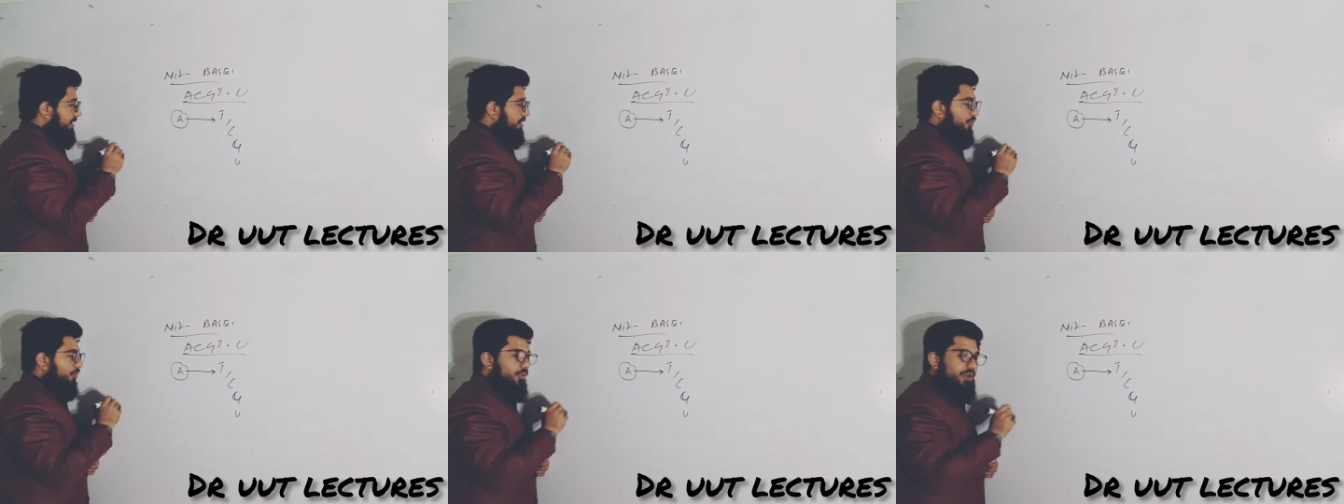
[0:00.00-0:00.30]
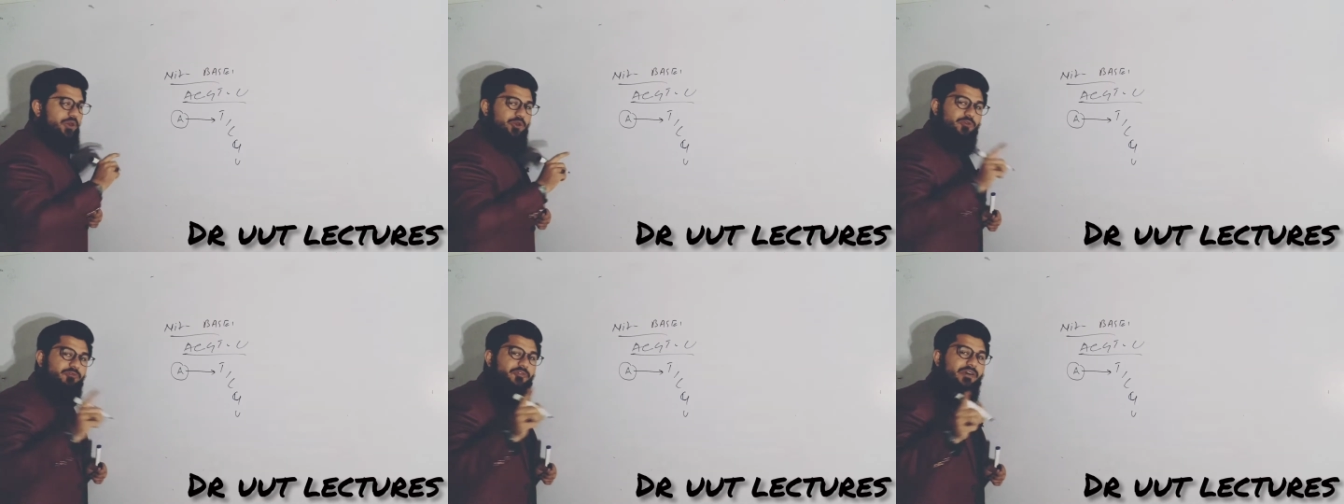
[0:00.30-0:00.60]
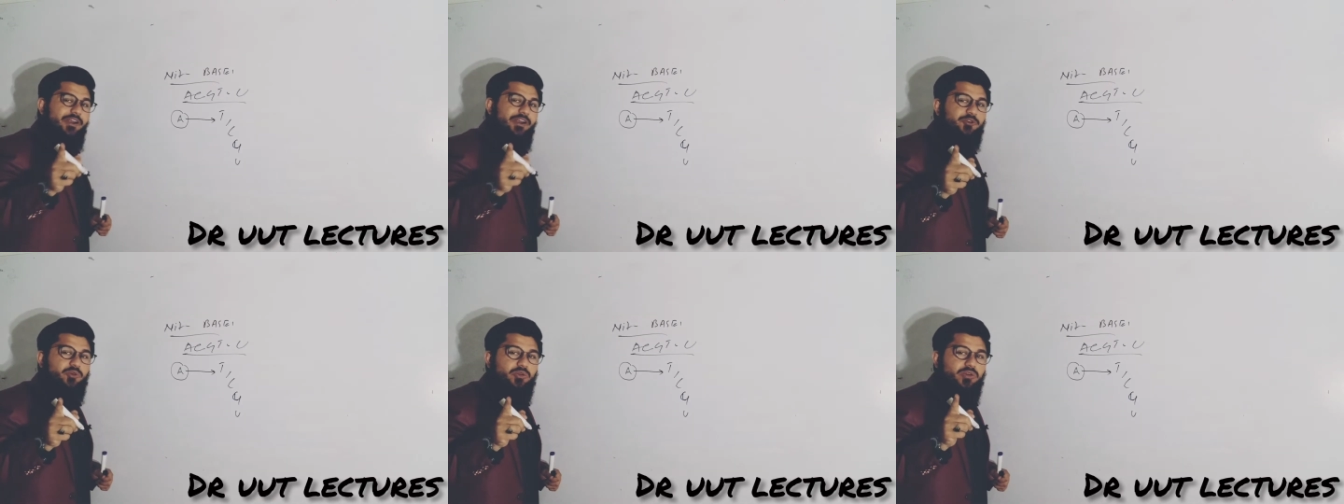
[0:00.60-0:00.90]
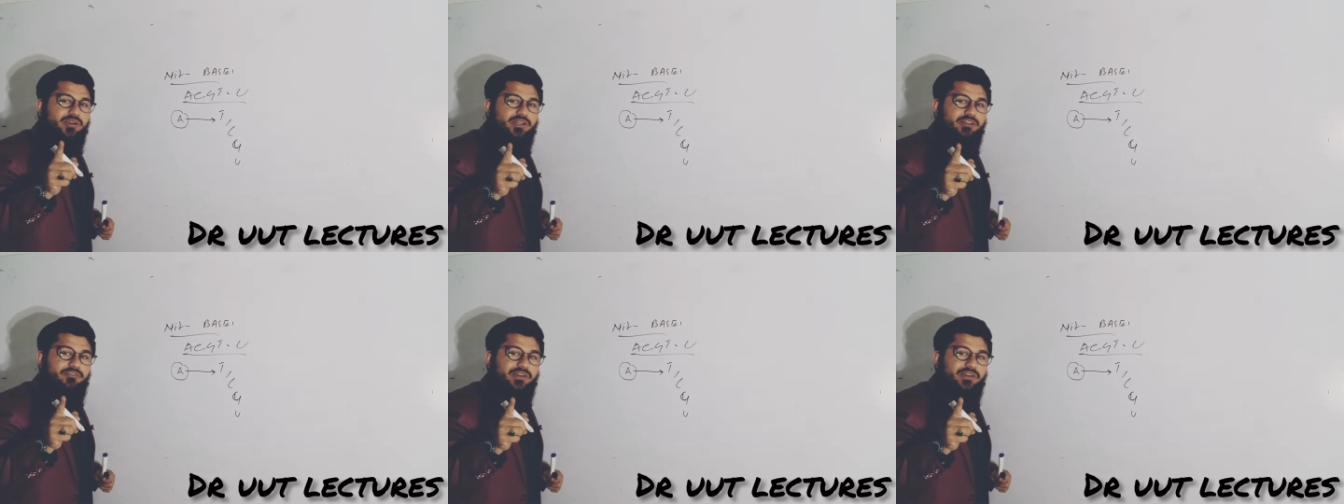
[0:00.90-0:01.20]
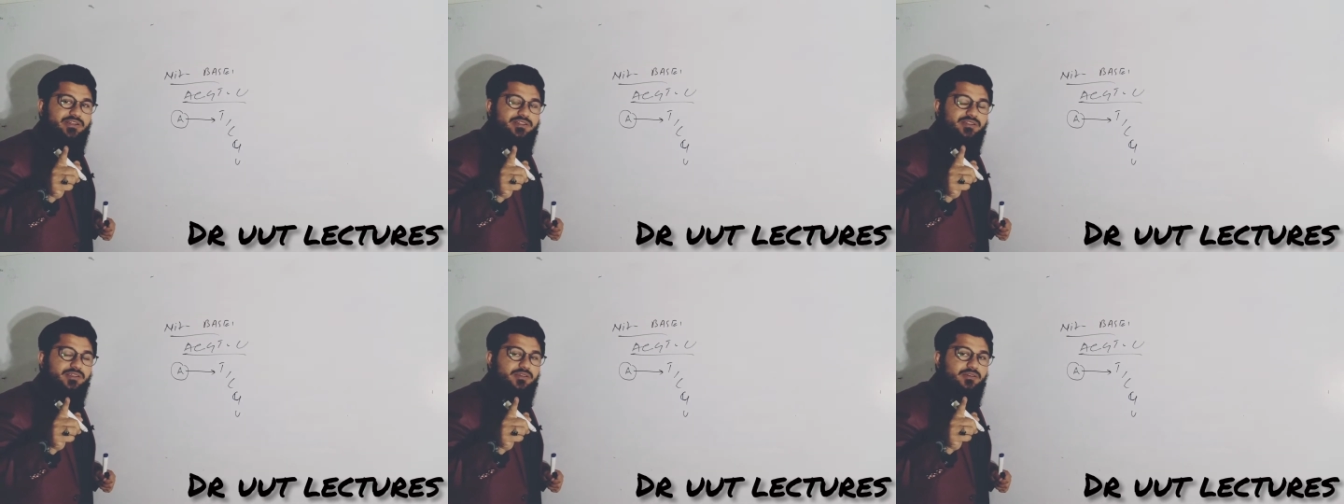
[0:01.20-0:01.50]
where you find your naughty
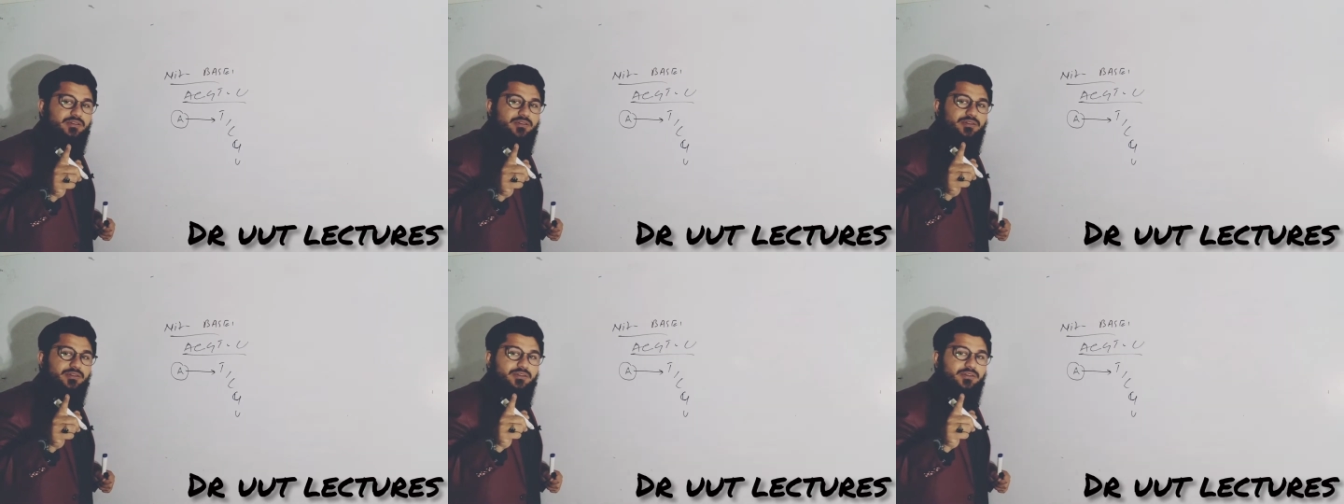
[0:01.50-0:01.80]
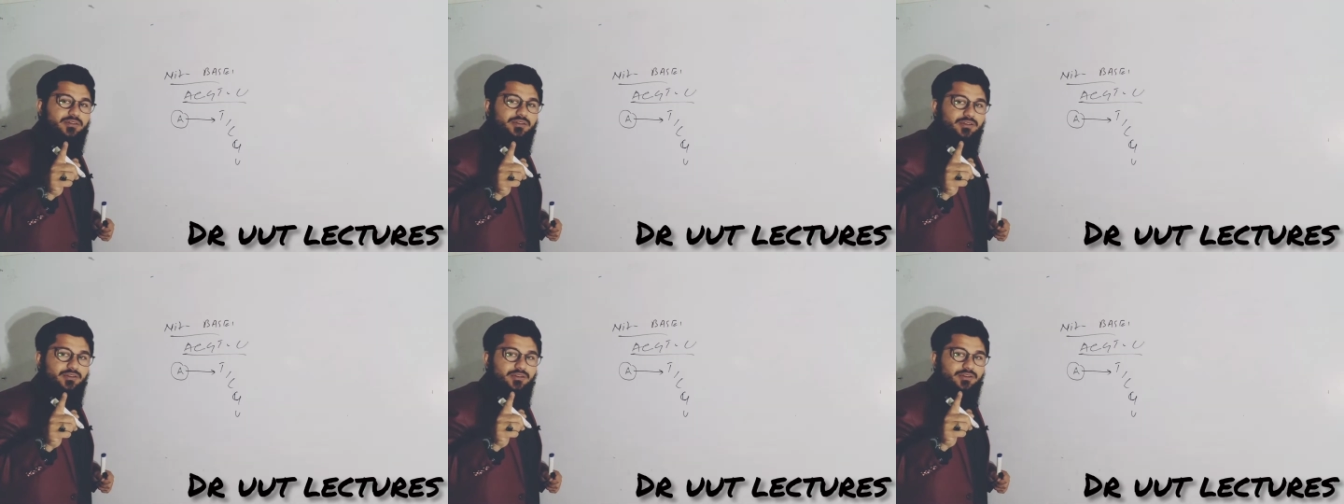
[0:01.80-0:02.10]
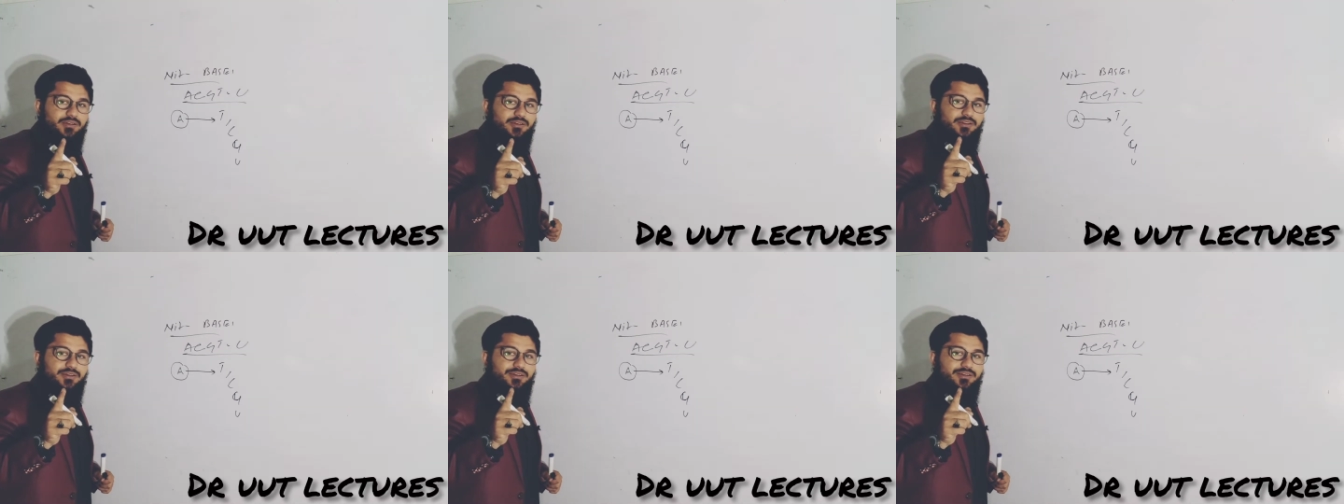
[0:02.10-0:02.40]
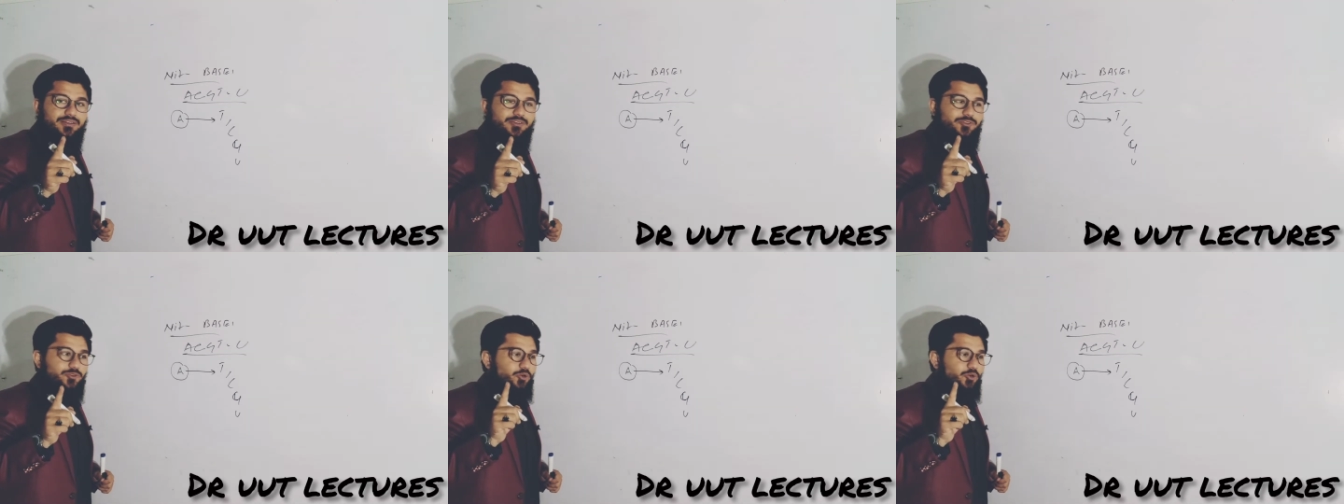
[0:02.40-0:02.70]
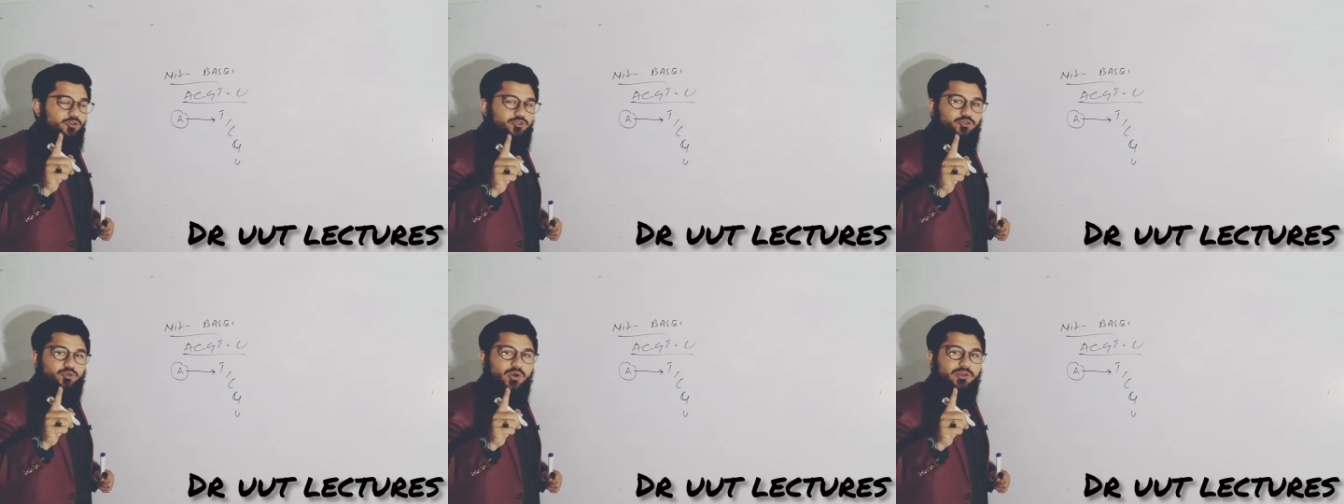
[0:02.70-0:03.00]
friends uh,
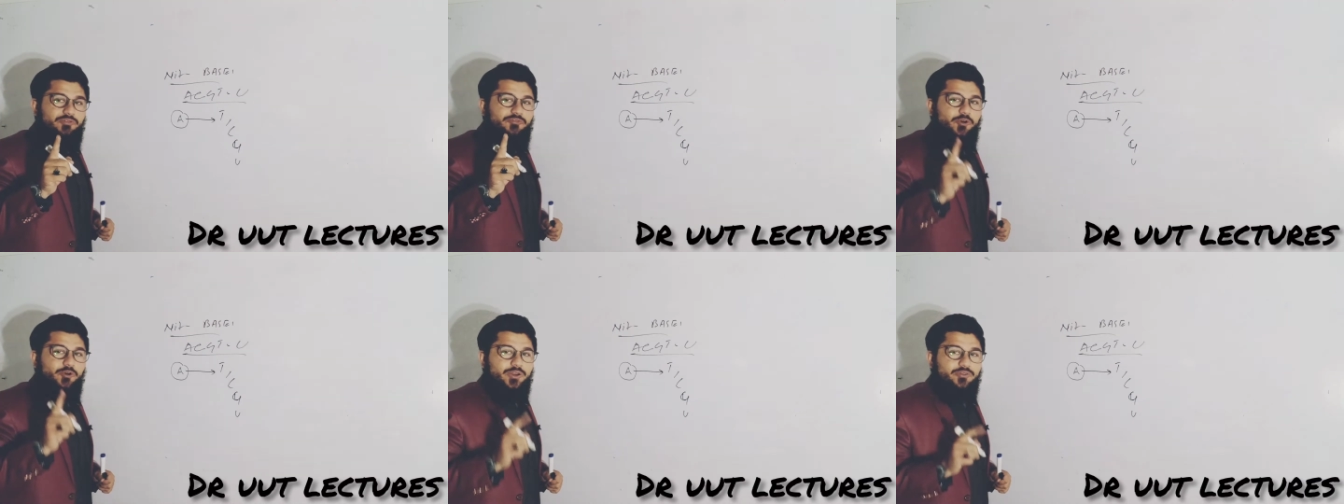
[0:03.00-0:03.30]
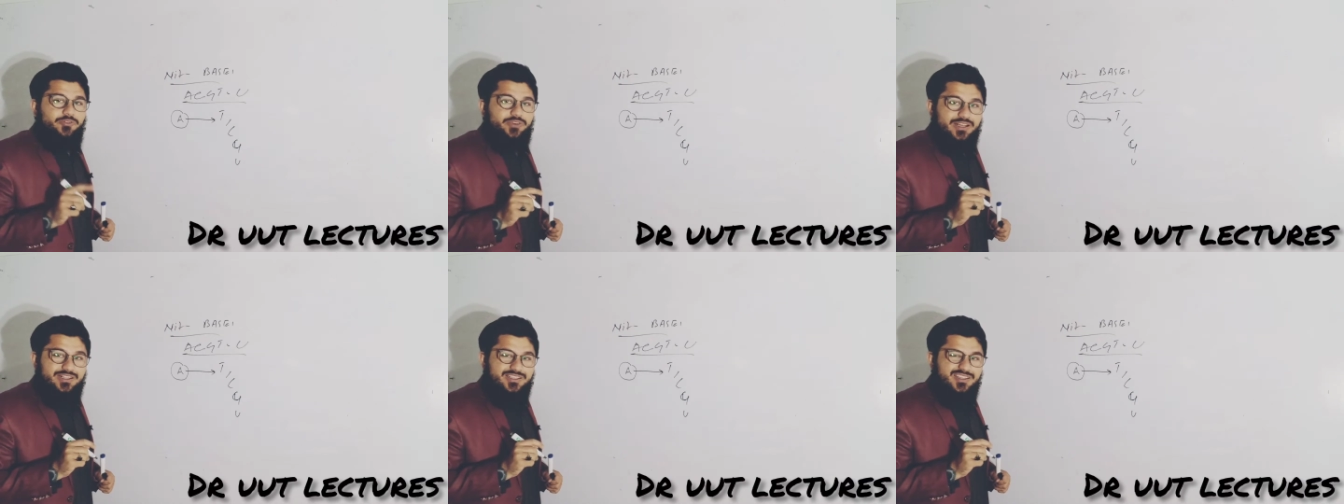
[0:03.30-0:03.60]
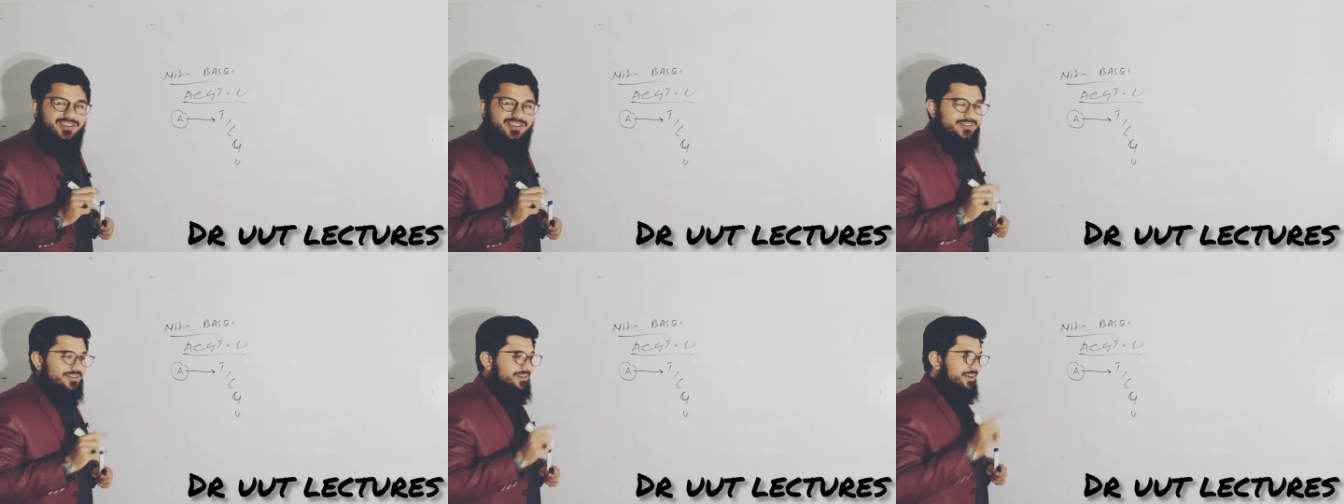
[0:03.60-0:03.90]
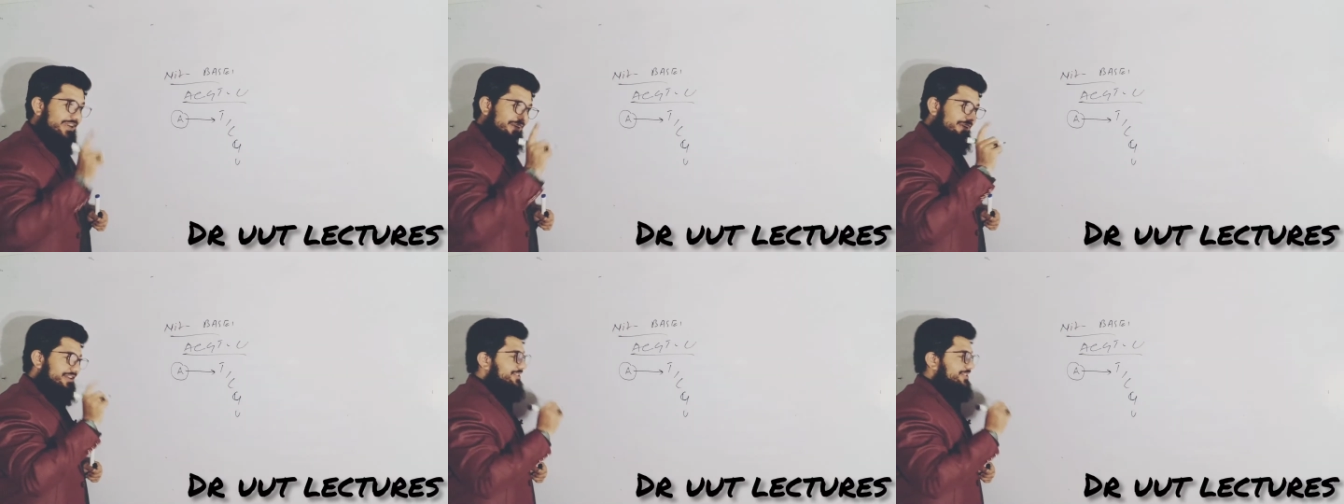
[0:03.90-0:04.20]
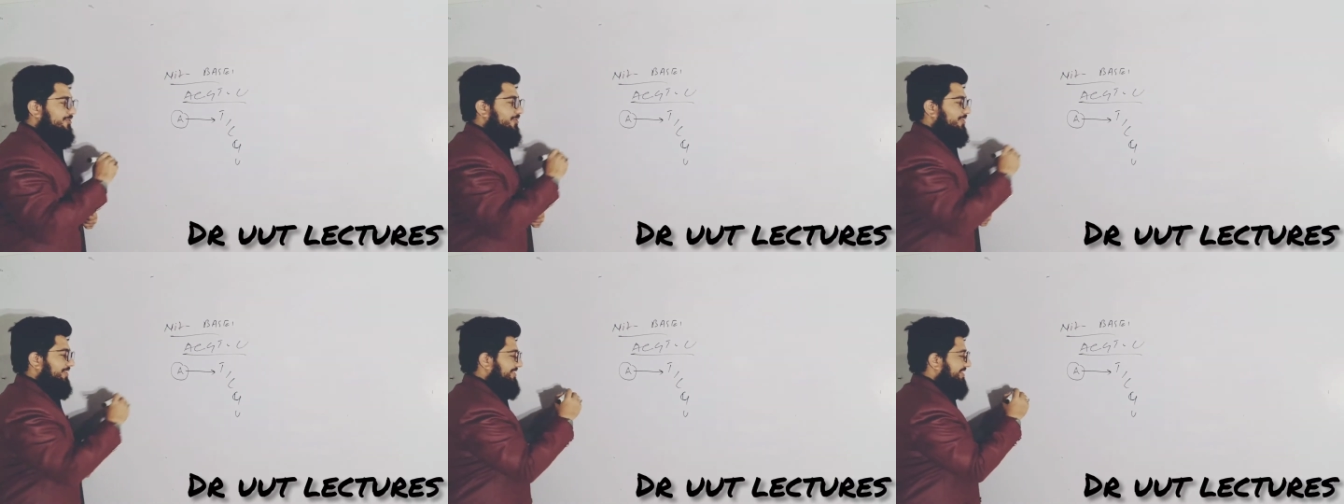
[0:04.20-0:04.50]
those who are fond of girls at girls
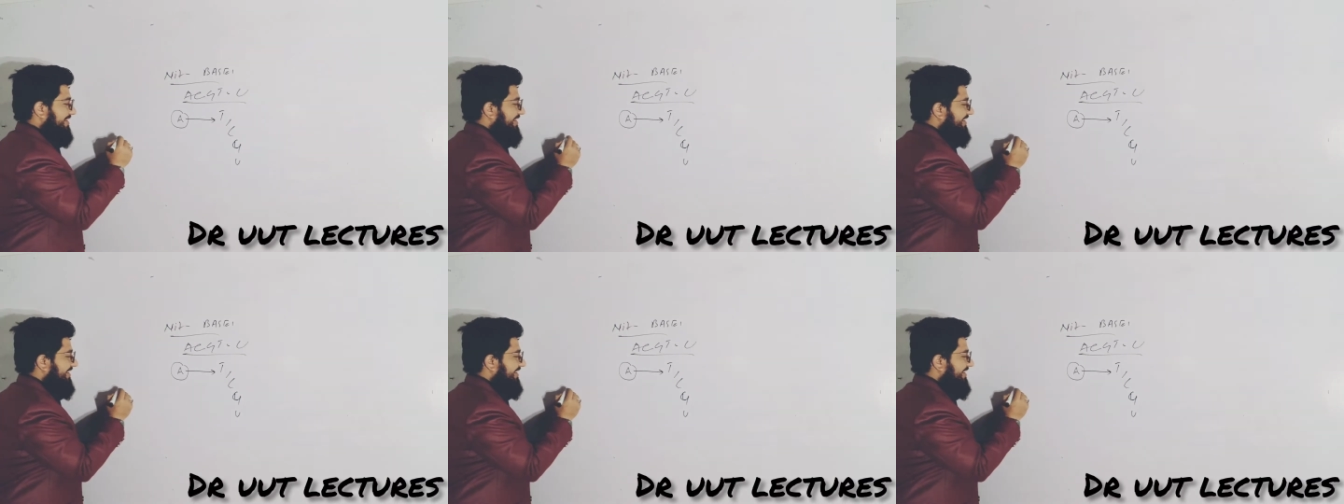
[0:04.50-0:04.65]
college